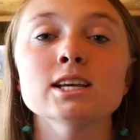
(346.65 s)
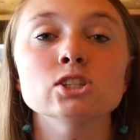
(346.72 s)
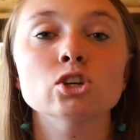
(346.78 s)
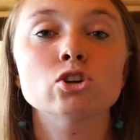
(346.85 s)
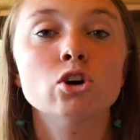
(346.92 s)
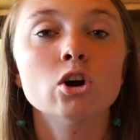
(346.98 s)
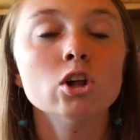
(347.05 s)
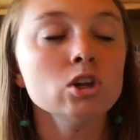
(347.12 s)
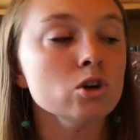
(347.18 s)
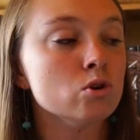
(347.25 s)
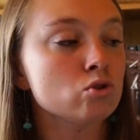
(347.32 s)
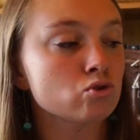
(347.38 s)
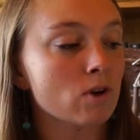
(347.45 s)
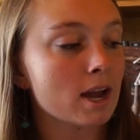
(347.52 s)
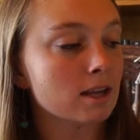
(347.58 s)
is The Girl
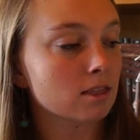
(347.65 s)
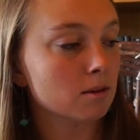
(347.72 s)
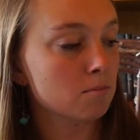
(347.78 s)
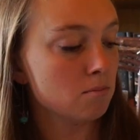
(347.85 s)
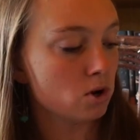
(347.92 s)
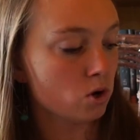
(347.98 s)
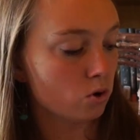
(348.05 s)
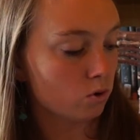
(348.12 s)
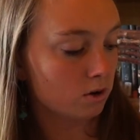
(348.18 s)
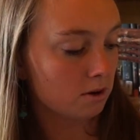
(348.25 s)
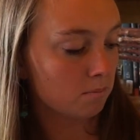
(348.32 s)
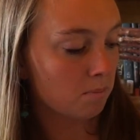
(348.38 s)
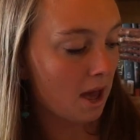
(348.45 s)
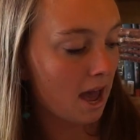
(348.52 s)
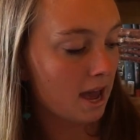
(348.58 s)
Who Drank the Moon
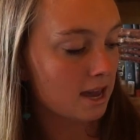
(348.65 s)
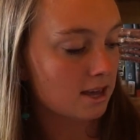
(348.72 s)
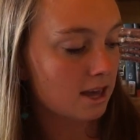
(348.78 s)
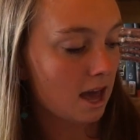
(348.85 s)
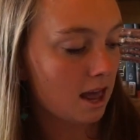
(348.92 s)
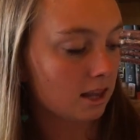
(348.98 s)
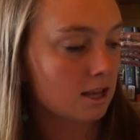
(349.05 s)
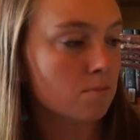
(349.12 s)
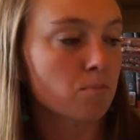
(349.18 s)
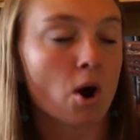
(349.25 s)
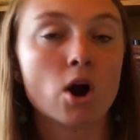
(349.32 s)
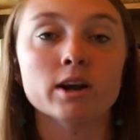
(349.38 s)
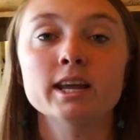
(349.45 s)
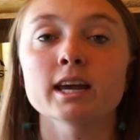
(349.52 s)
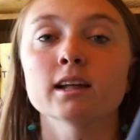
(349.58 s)
by Kelly
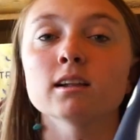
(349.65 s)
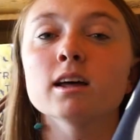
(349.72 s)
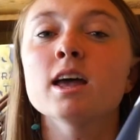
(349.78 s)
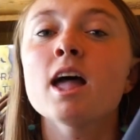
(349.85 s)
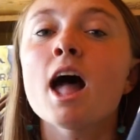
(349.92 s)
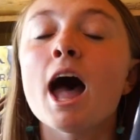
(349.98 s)
Barnhill.